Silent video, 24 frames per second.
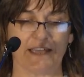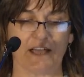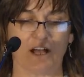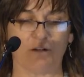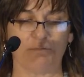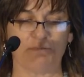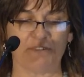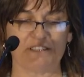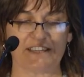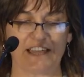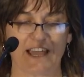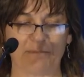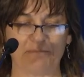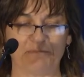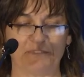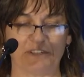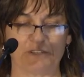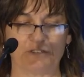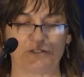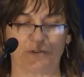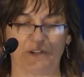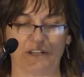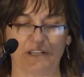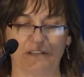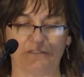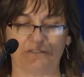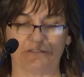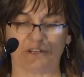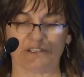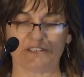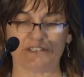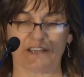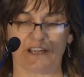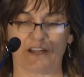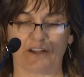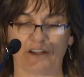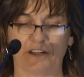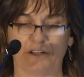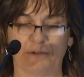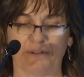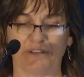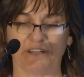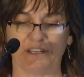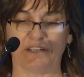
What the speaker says: help adapt the training for Ontario,